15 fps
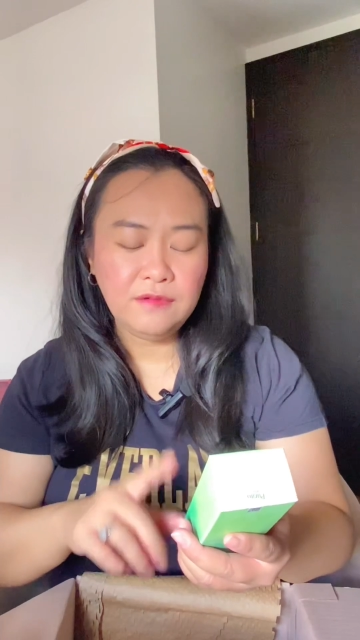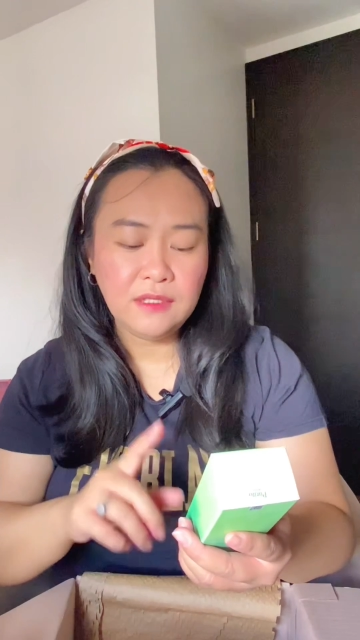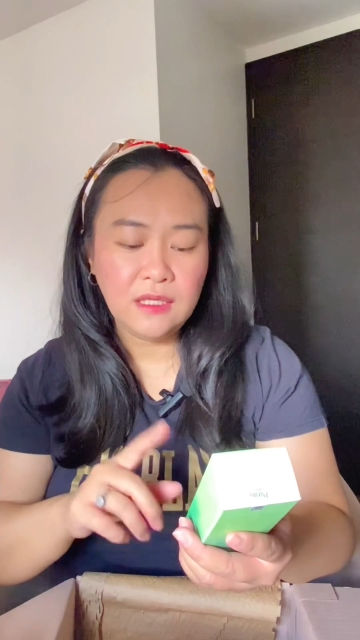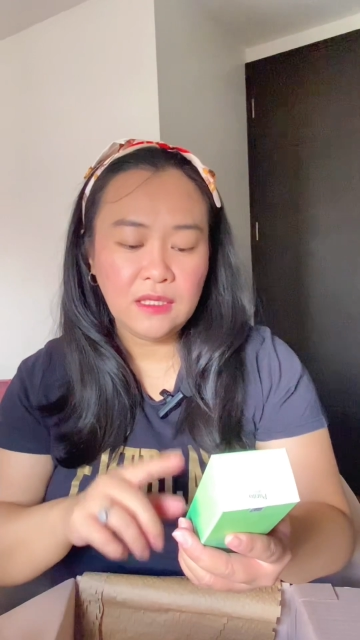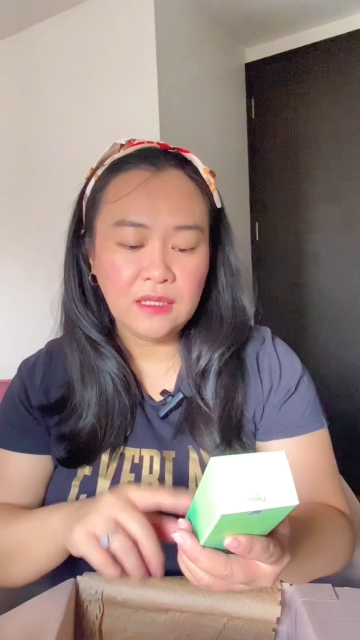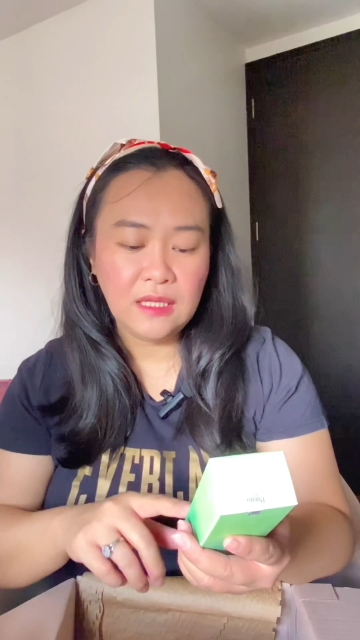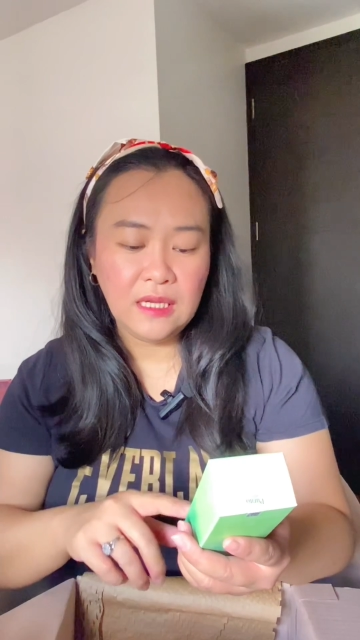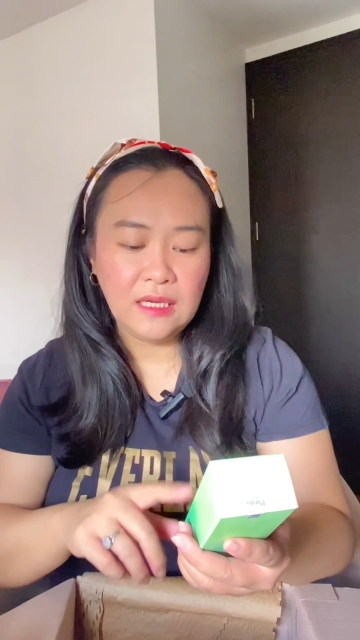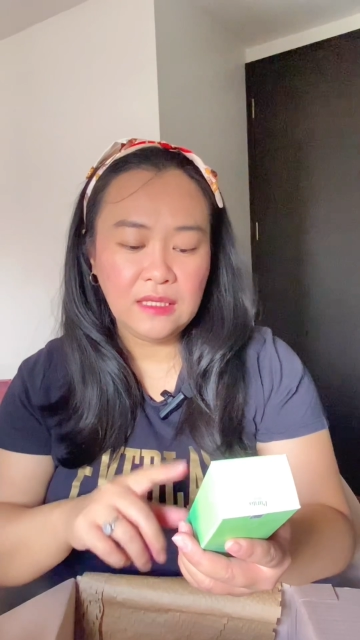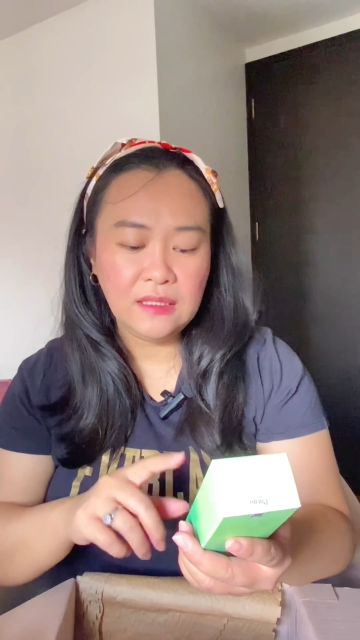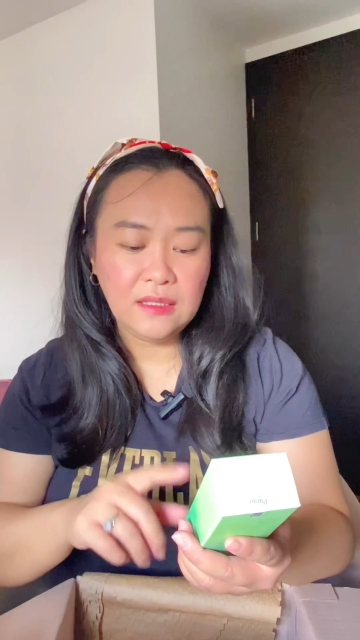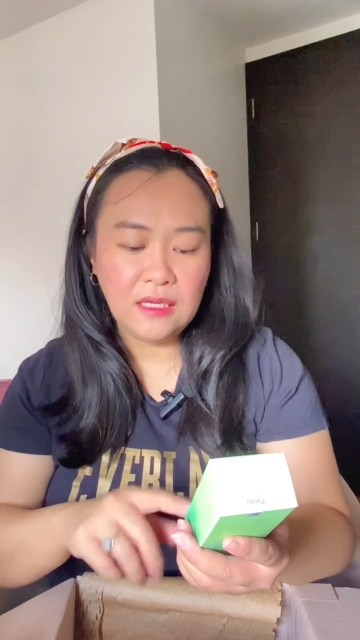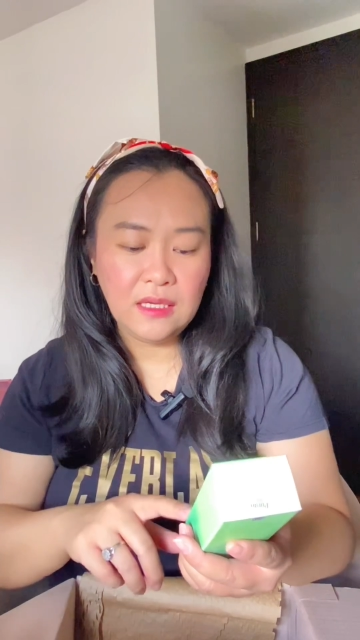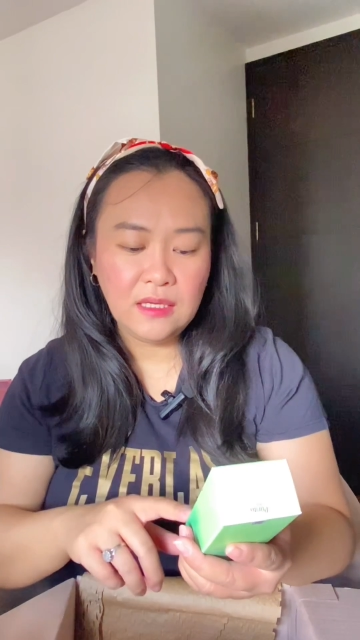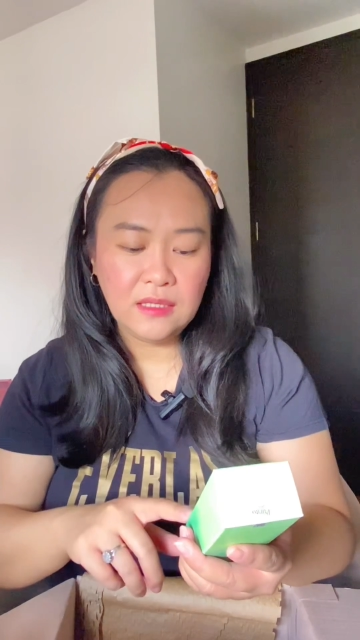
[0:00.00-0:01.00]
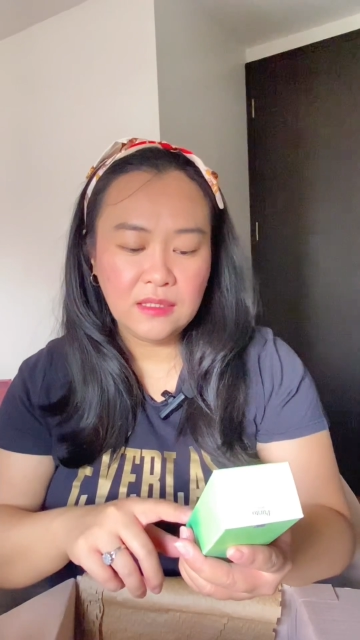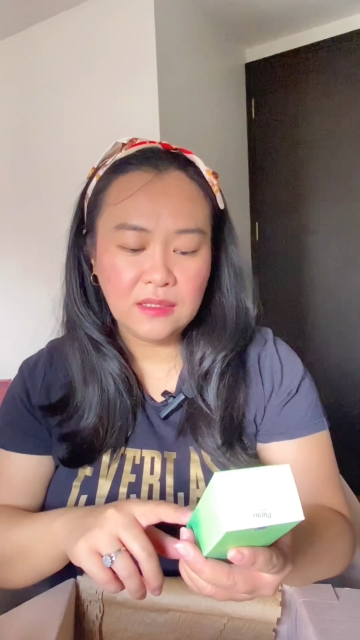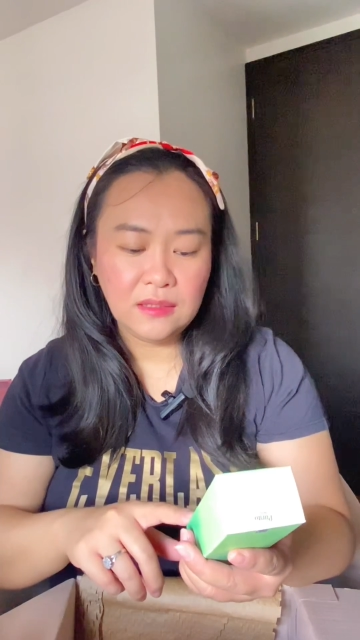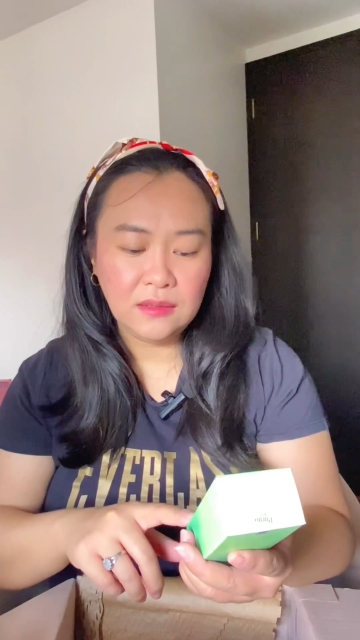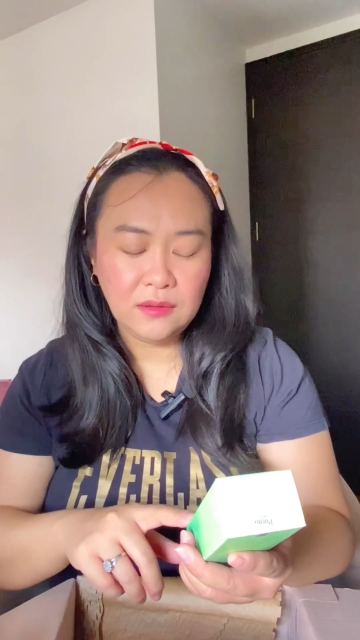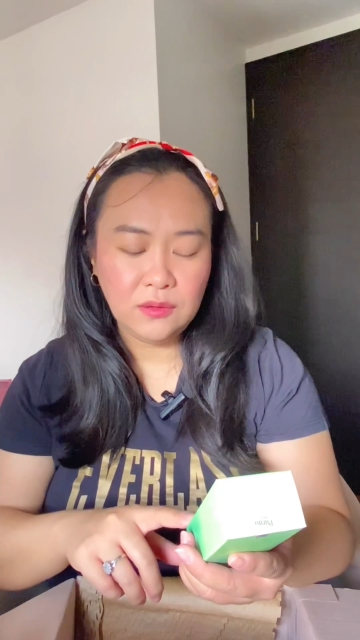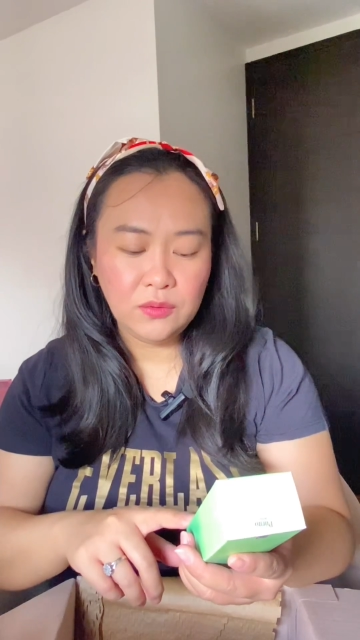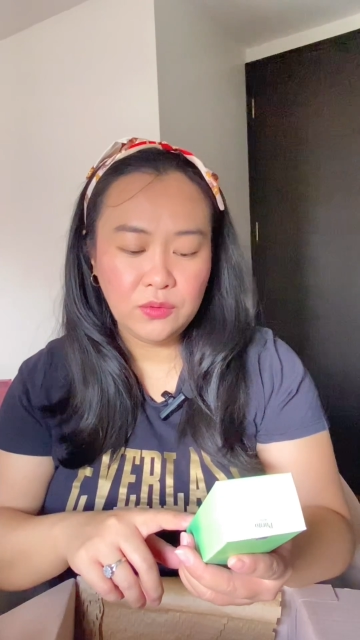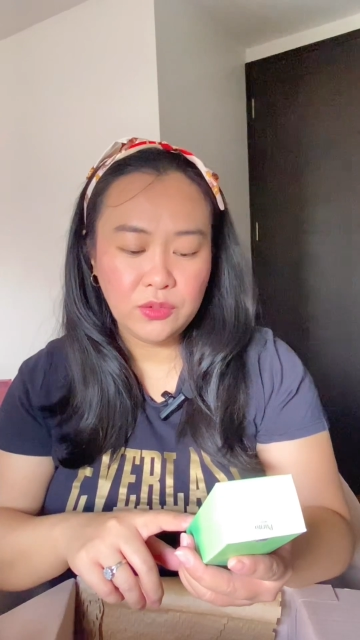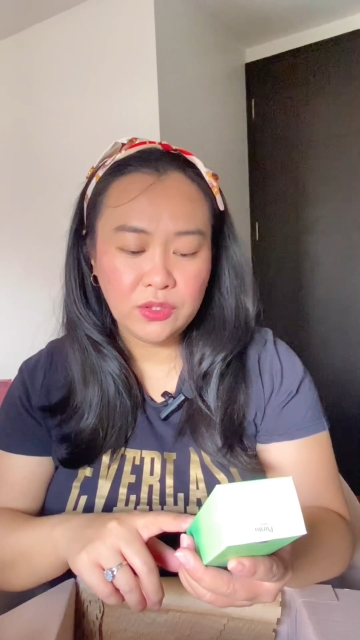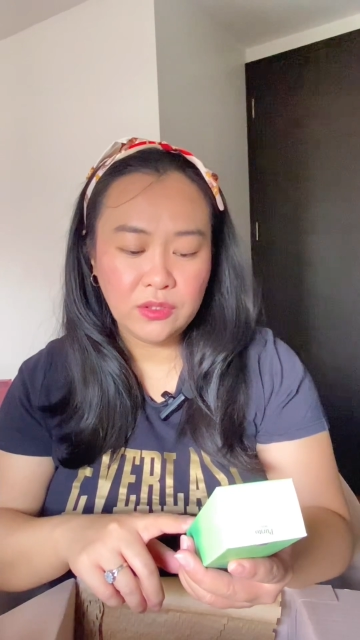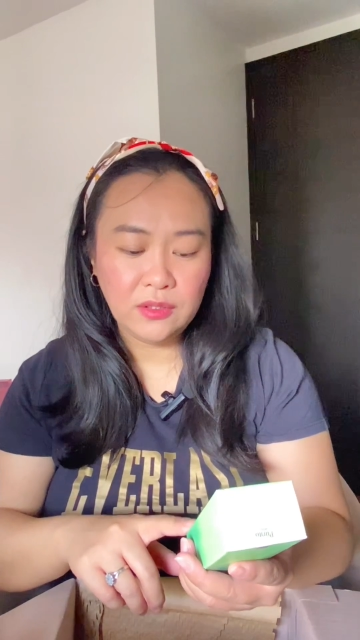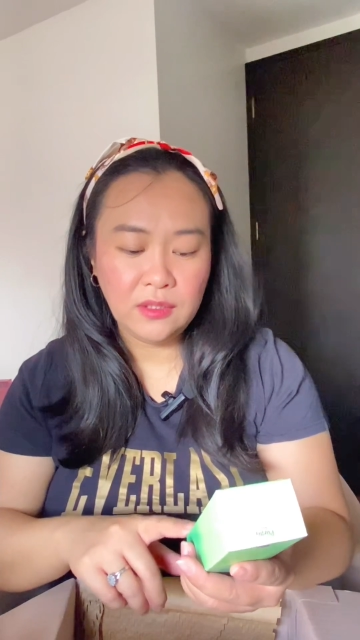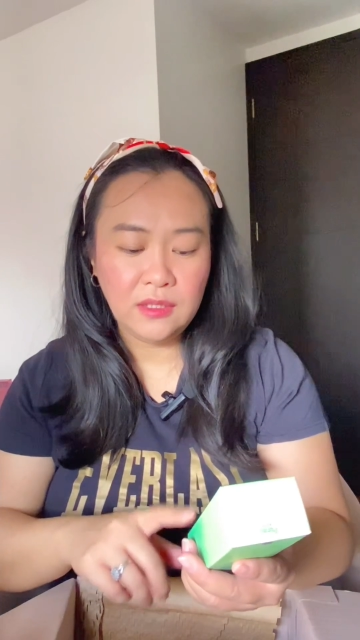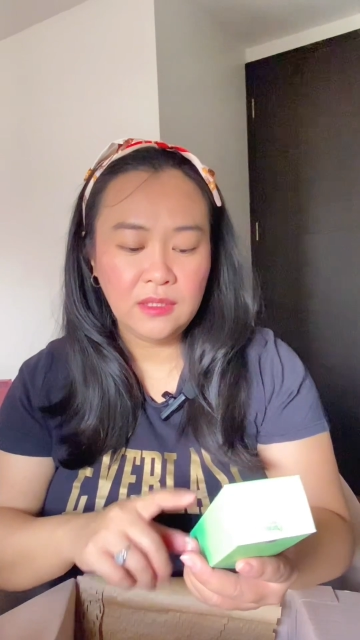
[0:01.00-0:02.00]
Centella Daily Sun
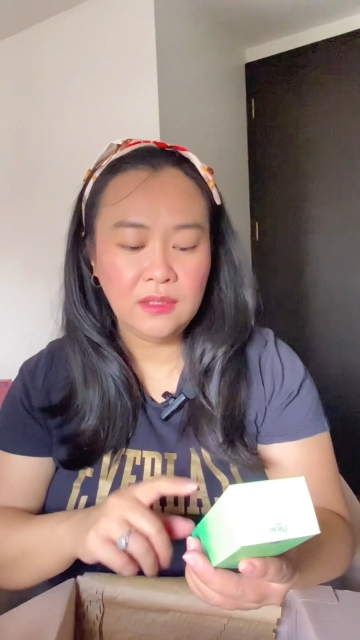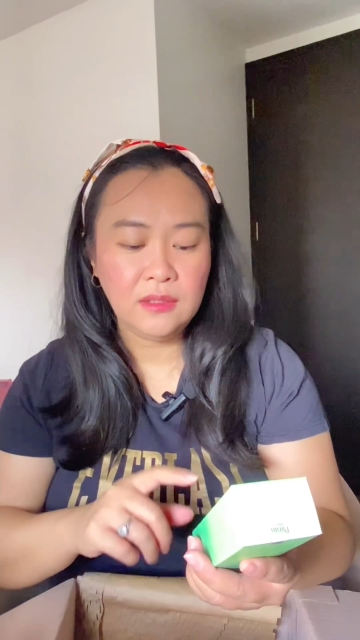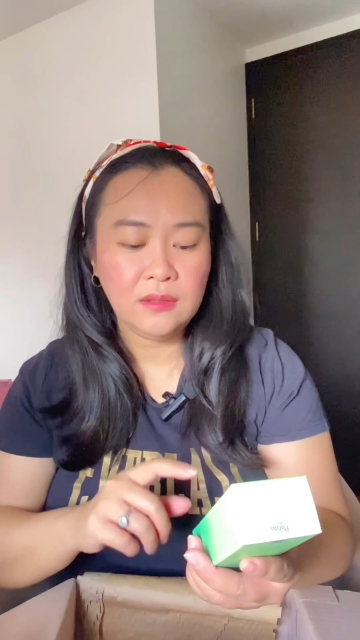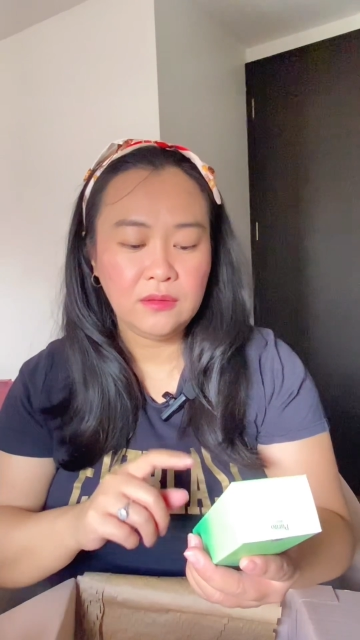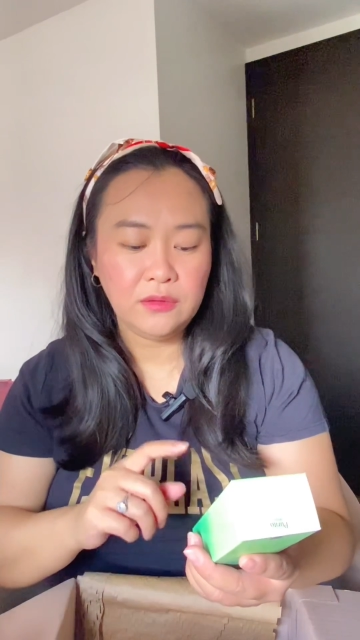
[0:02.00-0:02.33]
Lotion.